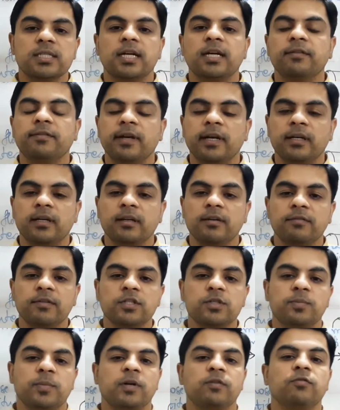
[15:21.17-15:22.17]
that factor
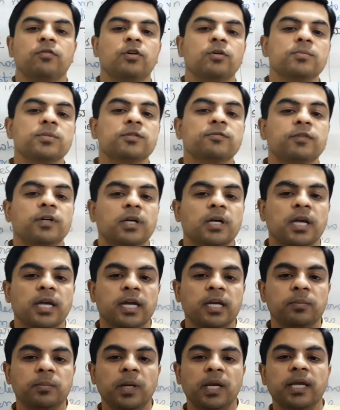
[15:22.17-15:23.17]
which performs work
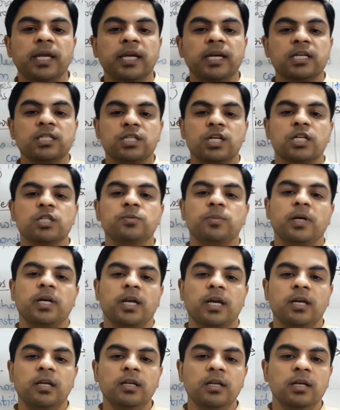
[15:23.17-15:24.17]
in bringing a charged
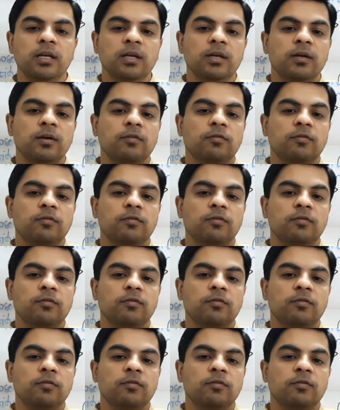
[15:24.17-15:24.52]
particle